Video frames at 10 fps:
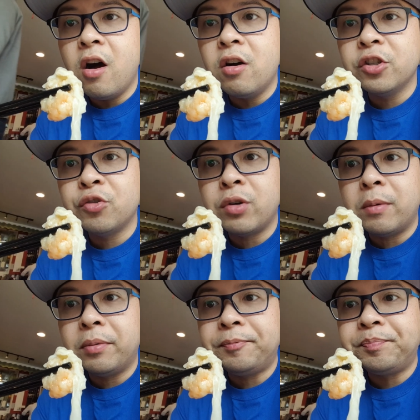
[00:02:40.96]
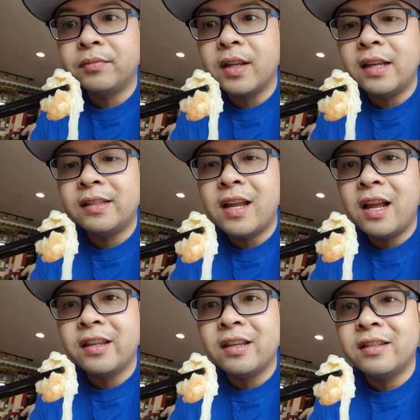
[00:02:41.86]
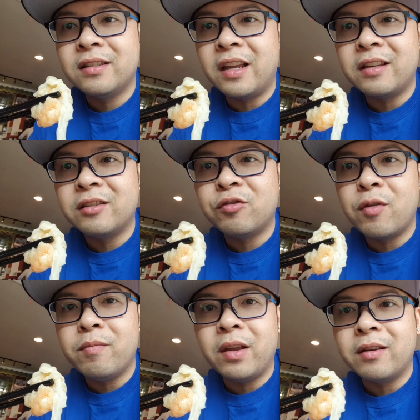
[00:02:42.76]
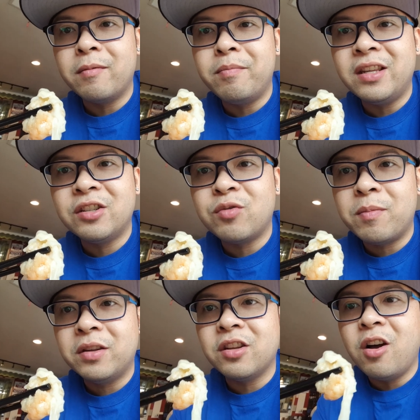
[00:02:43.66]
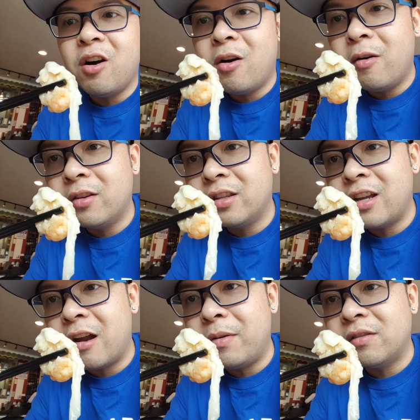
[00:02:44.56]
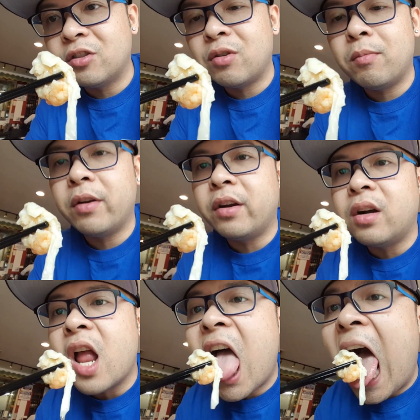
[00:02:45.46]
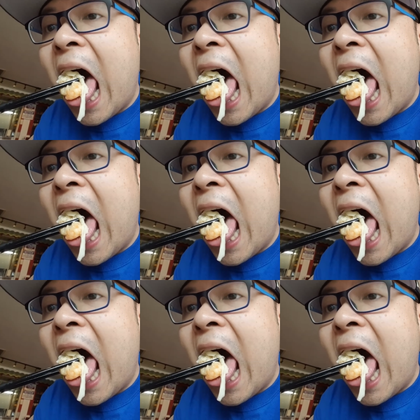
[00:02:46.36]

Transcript: all shrimp. Yeah, It's not just like shrimp, like a minced shrimp. It's all entire piece of shrimp right here.